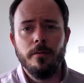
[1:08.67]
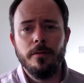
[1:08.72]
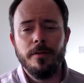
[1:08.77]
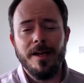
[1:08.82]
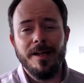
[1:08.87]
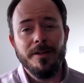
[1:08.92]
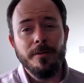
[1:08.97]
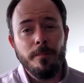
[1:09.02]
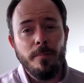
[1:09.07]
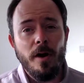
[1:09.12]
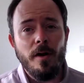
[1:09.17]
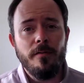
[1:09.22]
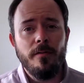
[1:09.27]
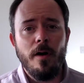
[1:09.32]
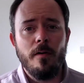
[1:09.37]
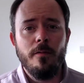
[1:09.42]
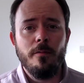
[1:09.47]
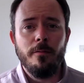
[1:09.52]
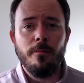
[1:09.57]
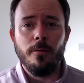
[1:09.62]
Now, the buffer
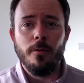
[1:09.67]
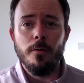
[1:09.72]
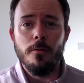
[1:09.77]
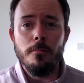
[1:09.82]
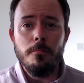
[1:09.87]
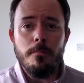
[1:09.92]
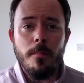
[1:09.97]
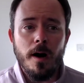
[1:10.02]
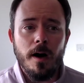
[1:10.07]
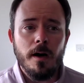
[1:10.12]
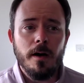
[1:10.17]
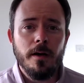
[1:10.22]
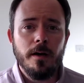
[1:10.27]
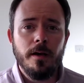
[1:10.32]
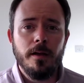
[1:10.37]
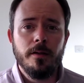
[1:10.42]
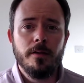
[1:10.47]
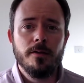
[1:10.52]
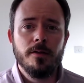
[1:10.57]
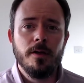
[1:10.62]
overflow
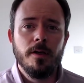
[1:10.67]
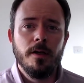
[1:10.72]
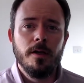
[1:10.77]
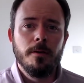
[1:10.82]
might